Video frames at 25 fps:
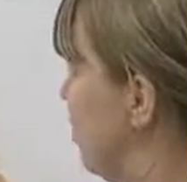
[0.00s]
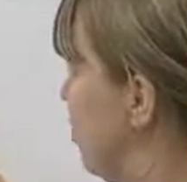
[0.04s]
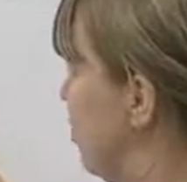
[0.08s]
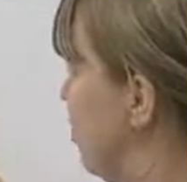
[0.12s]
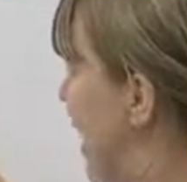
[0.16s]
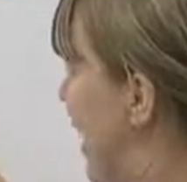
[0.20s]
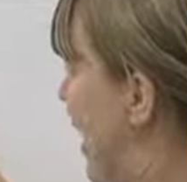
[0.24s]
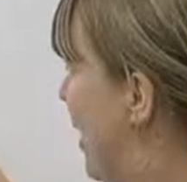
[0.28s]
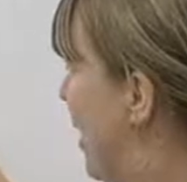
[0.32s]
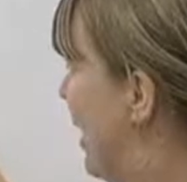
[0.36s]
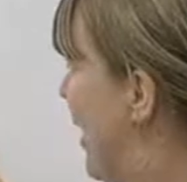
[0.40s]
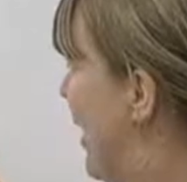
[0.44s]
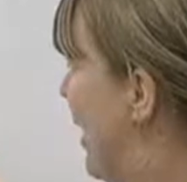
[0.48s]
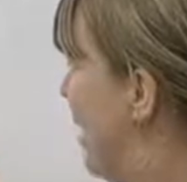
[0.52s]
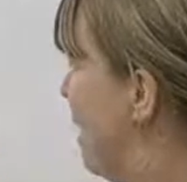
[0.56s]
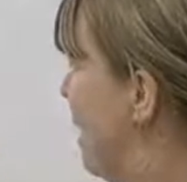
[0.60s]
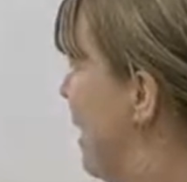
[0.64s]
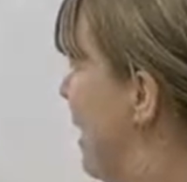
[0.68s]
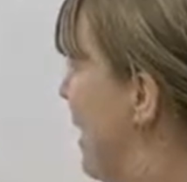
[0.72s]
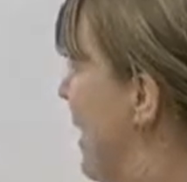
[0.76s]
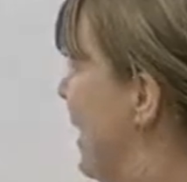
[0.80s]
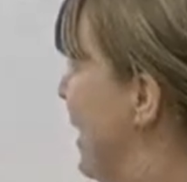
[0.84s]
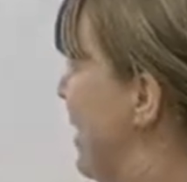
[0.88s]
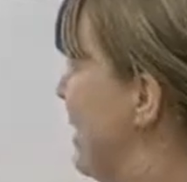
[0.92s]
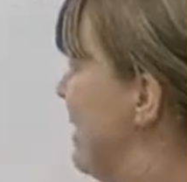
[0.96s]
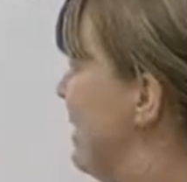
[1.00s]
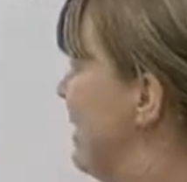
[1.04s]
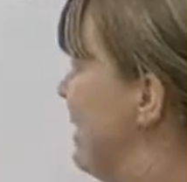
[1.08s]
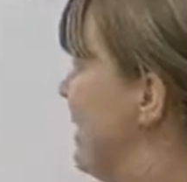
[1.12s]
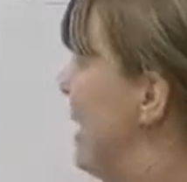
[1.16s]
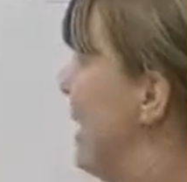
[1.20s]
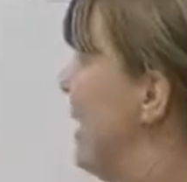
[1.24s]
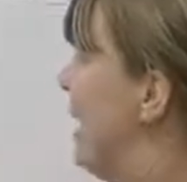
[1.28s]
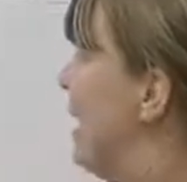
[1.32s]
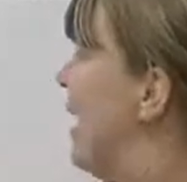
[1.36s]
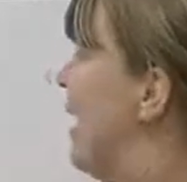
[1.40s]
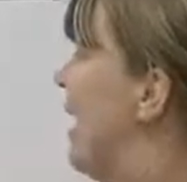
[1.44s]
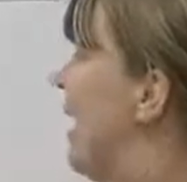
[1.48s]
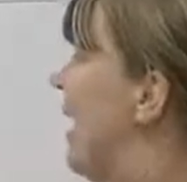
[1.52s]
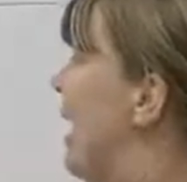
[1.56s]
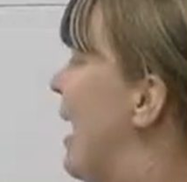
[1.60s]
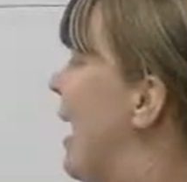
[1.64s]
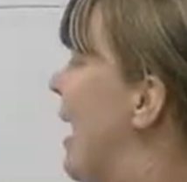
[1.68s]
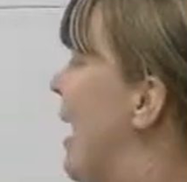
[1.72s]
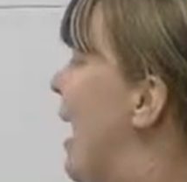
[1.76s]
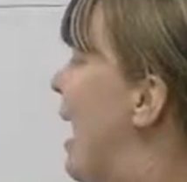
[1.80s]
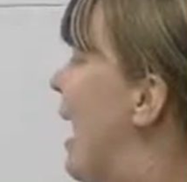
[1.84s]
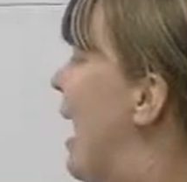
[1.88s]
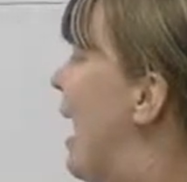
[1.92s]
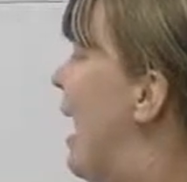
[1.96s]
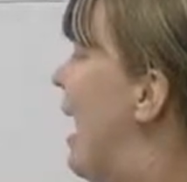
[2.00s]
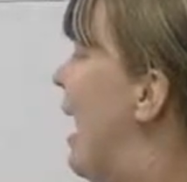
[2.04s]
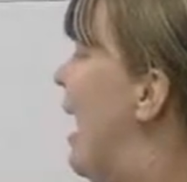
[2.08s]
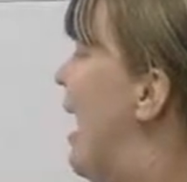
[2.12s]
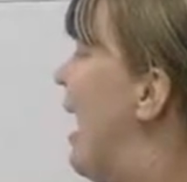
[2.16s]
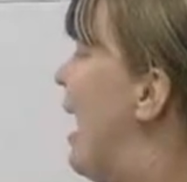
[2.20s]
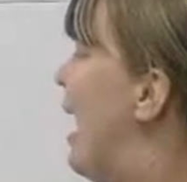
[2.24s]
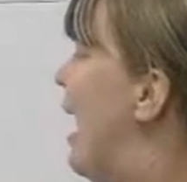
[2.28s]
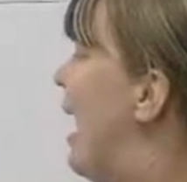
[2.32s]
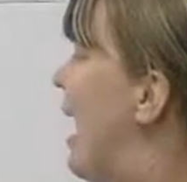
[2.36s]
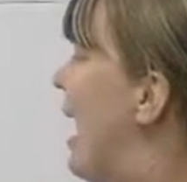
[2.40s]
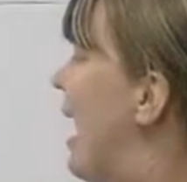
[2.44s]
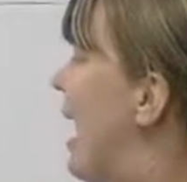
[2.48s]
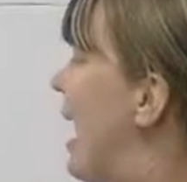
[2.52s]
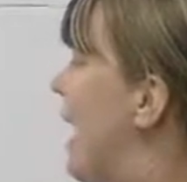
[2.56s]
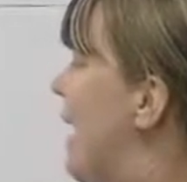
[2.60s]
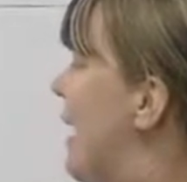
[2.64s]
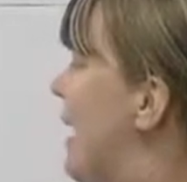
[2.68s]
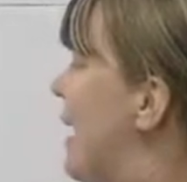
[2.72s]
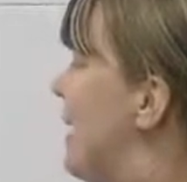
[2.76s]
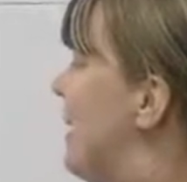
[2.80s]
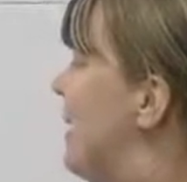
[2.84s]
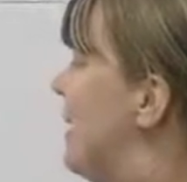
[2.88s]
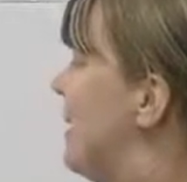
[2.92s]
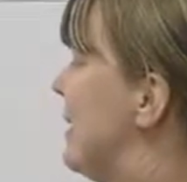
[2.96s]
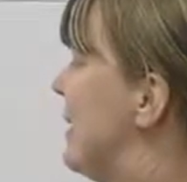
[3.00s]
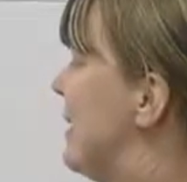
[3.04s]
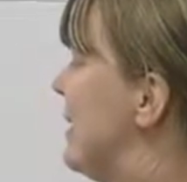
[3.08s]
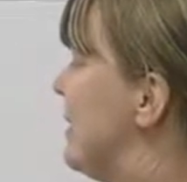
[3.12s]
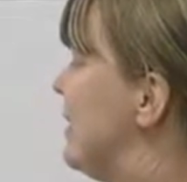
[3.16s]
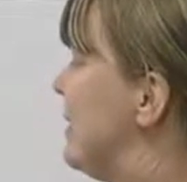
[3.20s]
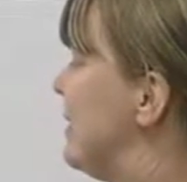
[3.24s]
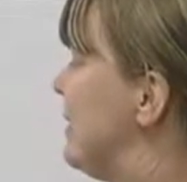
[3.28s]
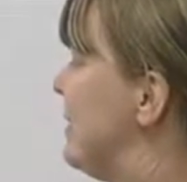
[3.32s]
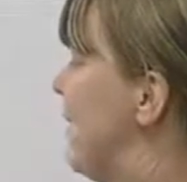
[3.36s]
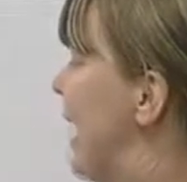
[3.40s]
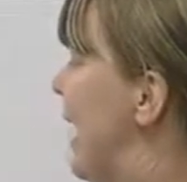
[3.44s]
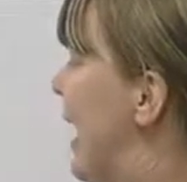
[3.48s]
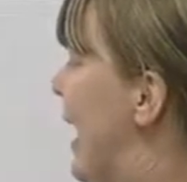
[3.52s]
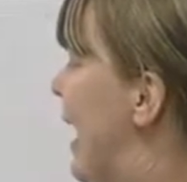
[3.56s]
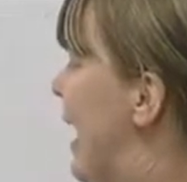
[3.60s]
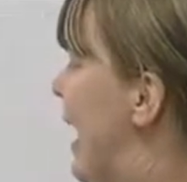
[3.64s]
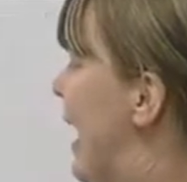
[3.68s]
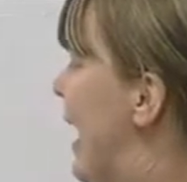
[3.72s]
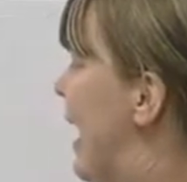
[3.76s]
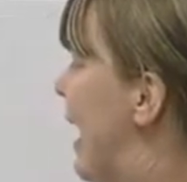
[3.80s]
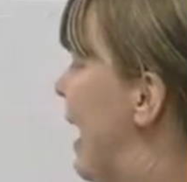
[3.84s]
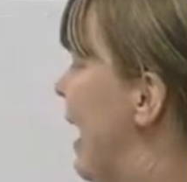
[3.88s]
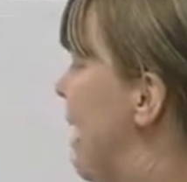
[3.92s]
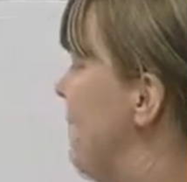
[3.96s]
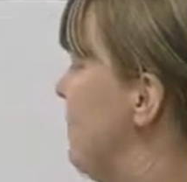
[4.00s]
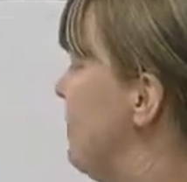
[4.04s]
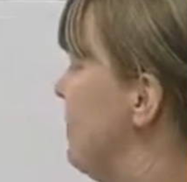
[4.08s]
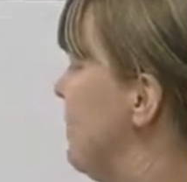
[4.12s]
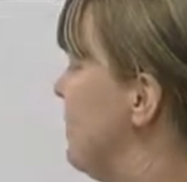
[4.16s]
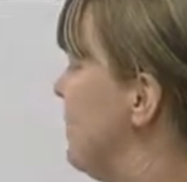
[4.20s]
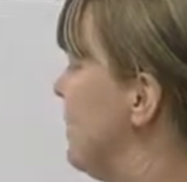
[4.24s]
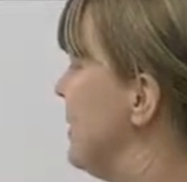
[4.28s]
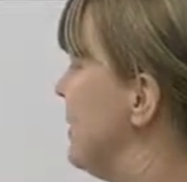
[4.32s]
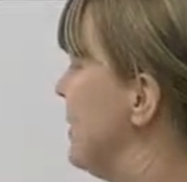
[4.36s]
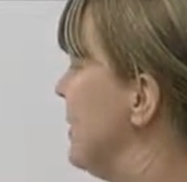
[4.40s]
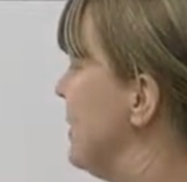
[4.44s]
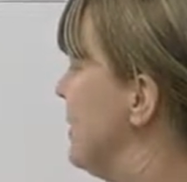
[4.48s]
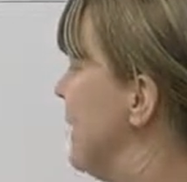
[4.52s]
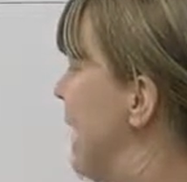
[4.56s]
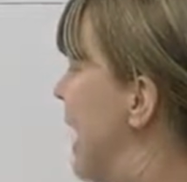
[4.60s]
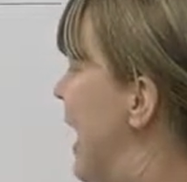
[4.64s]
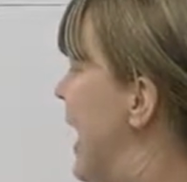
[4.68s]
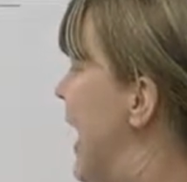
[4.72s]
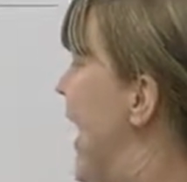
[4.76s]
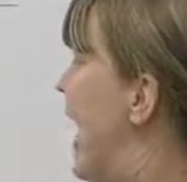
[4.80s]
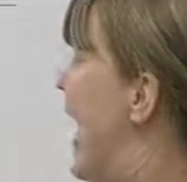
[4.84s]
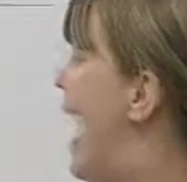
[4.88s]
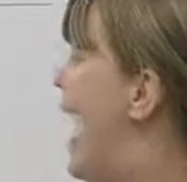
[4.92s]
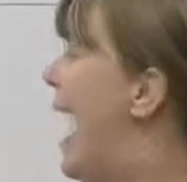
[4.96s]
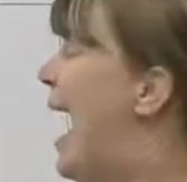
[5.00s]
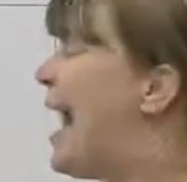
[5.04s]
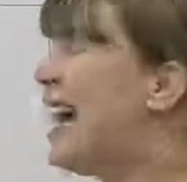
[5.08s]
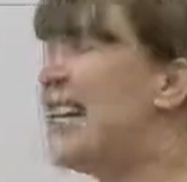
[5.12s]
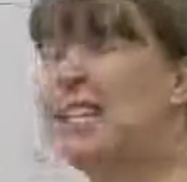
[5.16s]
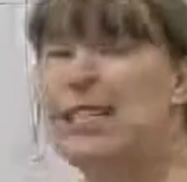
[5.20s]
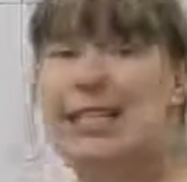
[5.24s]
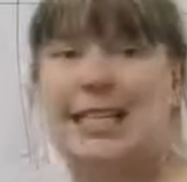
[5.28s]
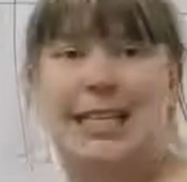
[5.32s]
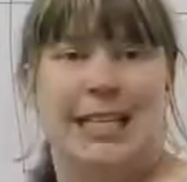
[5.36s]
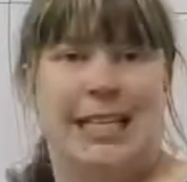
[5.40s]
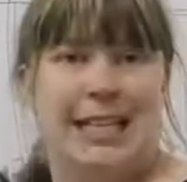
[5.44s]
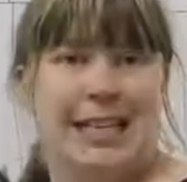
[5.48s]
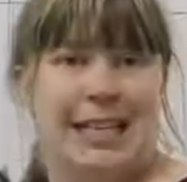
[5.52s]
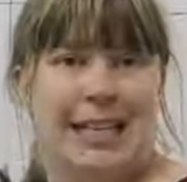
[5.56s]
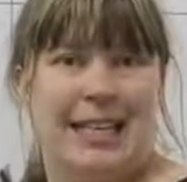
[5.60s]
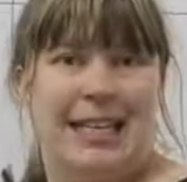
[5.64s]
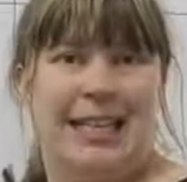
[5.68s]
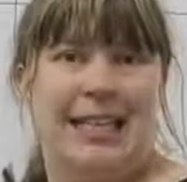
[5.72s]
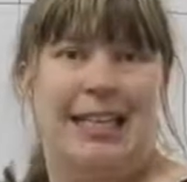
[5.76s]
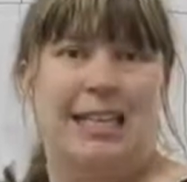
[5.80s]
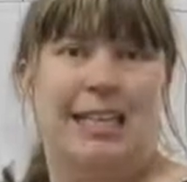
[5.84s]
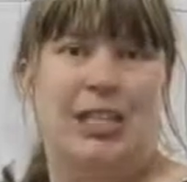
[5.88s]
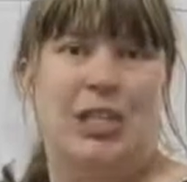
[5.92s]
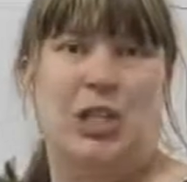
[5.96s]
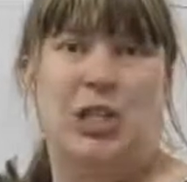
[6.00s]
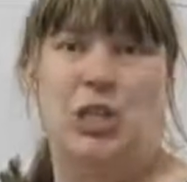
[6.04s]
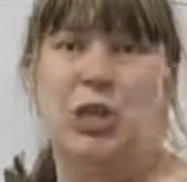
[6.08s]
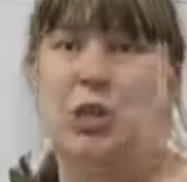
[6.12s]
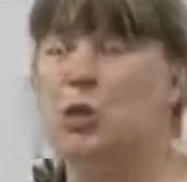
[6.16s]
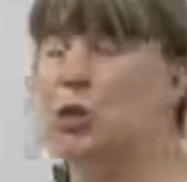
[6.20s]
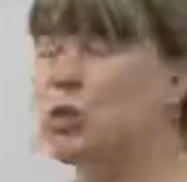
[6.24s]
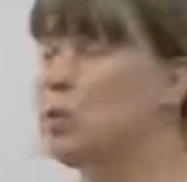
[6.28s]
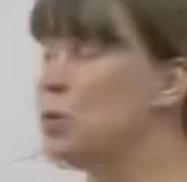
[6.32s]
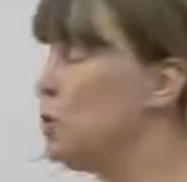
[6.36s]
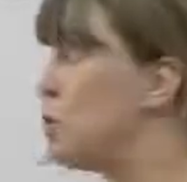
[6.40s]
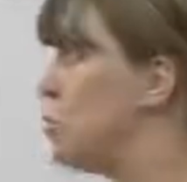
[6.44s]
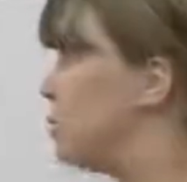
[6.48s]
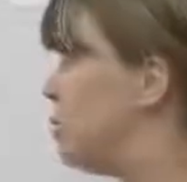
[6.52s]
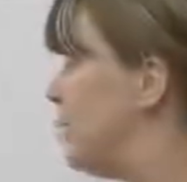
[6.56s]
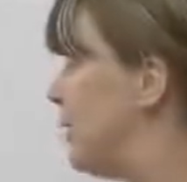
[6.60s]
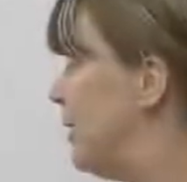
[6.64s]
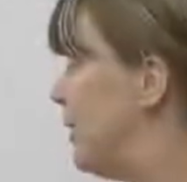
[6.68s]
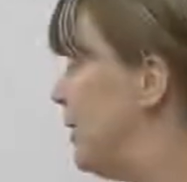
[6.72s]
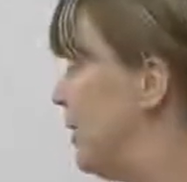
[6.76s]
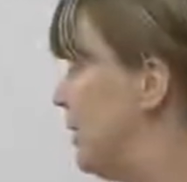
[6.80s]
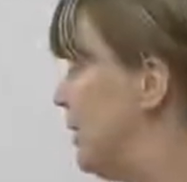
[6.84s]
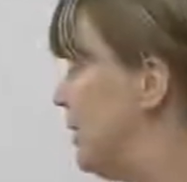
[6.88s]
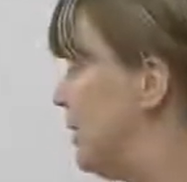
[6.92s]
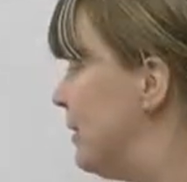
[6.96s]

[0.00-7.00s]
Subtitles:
where am I? I am at the zoo.